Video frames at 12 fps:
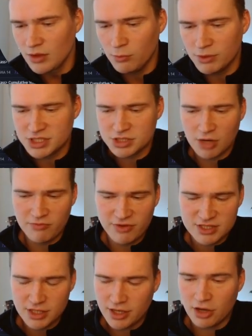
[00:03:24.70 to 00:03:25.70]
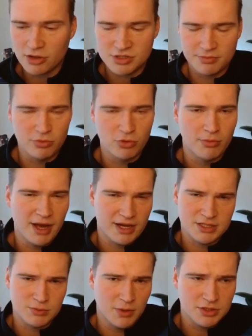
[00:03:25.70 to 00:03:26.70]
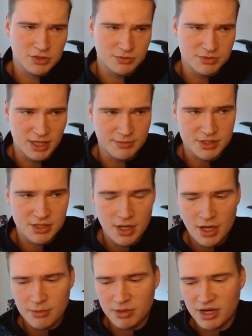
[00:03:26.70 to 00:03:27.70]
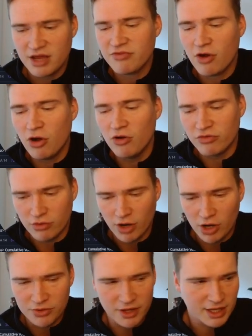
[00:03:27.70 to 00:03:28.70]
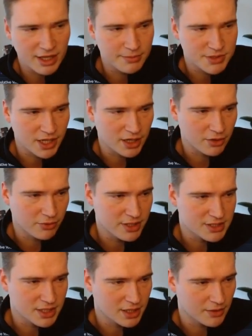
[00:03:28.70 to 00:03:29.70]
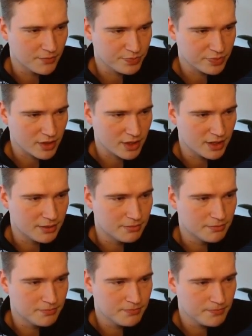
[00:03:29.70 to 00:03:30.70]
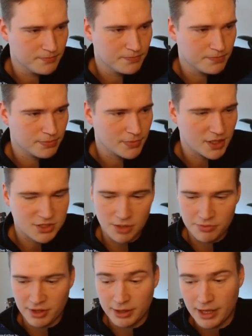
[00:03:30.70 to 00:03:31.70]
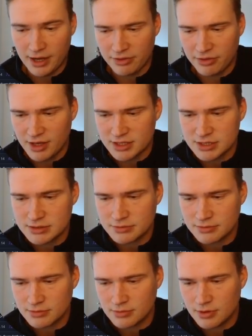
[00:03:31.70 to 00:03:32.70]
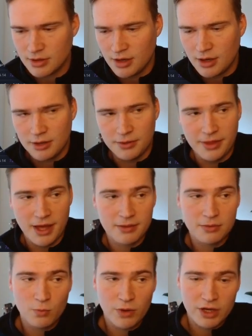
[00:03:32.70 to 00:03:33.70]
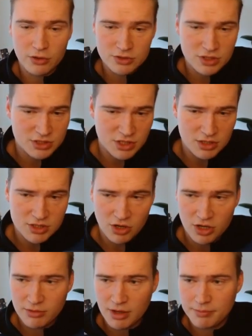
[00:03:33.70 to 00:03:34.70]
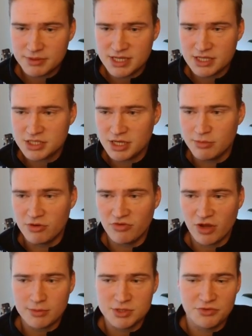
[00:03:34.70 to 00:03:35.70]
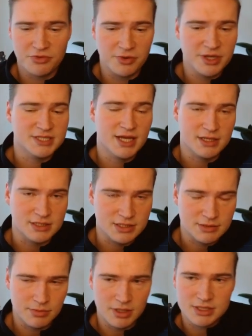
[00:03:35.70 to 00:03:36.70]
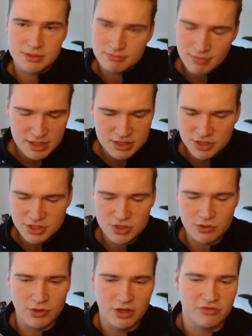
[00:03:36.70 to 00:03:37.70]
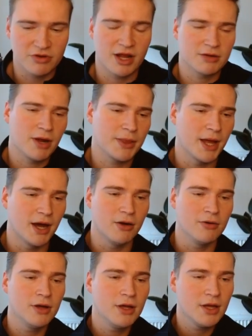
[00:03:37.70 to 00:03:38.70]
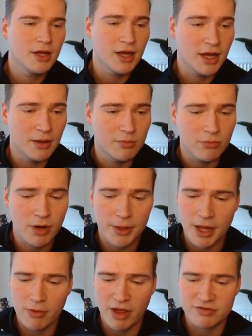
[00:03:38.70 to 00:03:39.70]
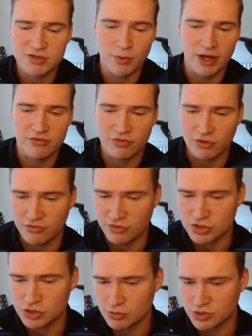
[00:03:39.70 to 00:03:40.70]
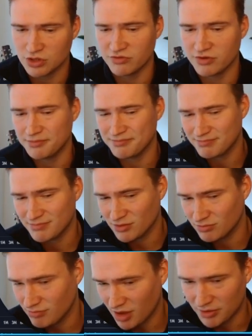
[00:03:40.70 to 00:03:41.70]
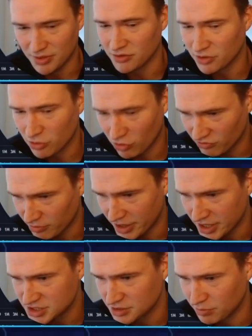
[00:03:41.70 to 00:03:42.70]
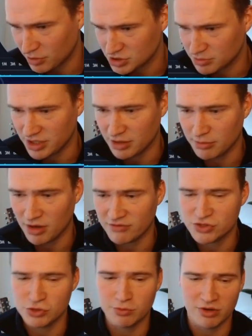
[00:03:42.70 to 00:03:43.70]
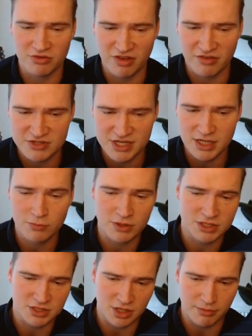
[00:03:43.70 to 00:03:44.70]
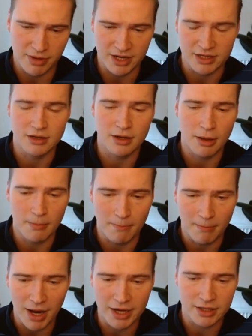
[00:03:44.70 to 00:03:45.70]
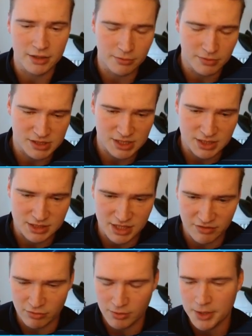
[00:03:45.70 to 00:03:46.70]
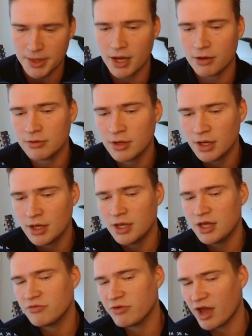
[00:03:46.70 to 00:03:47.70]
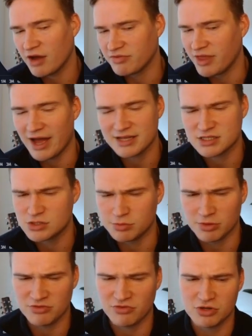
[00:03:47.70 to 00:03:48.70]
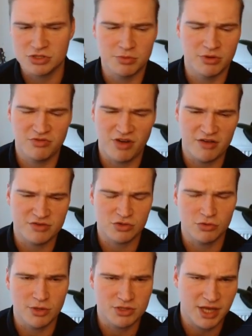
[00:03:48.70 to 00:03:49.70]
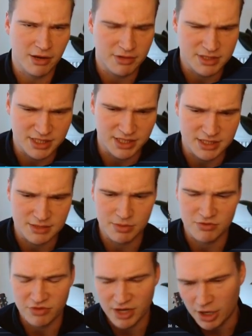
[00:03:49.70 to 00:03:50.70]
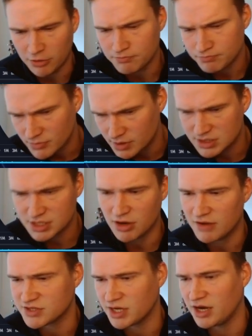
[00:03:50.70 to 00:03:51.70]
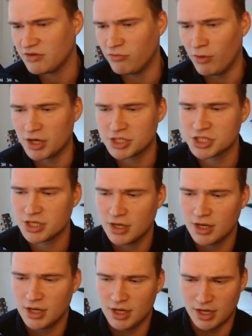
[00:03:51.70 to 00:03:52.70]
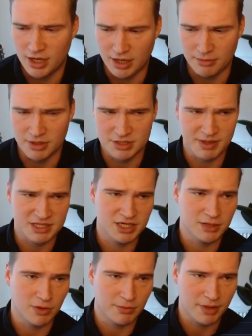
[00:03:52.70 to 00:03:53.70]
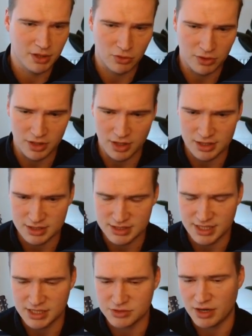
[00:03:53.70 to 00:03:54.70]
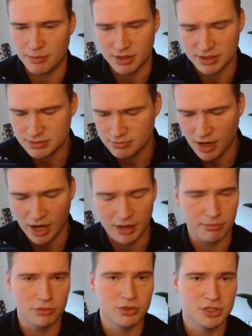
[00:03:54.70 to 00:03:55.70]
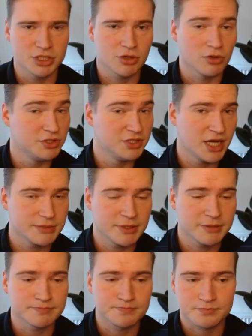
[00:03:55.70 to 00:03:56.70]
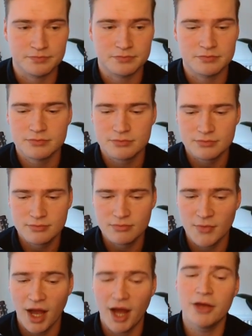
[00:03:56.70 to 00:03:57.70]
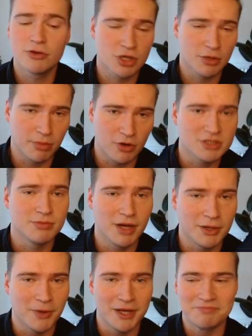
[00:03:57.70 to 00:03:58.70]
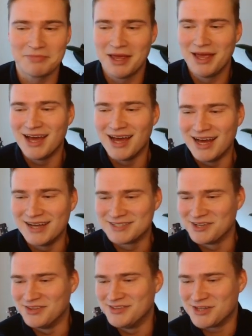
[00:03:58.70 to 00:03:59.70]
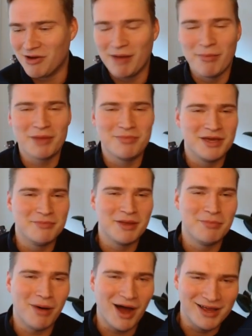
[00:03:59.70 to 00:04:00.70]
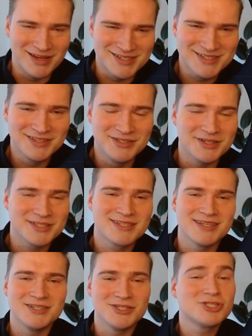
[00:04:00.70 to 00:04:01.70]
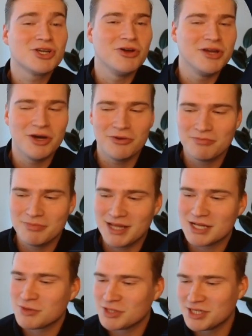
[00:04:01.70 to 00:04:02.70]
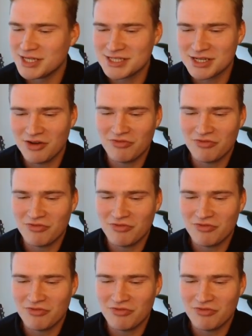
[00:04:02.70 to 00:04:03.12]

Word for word: which is obviously going to pull back as well sometimes, but if overall that keeps increasing, um, something like this, then we can also start talking about potentially moving up to three cents. But it's just too early for that right now. Um, right now we have to wait for for some sort of a another confirmation, possibly above 2.15, which is our main minor resistance level right now. If we have that, 2.4, 2.5 is almost guaranteed. But for now, still have to kind of watch, um, especially what Bitcoin does, etc. But I am bullish on Jasmy. I also bought, by the way. Uh, so, so I might be a bit biased, just uh, just so you know. But that's what you need to know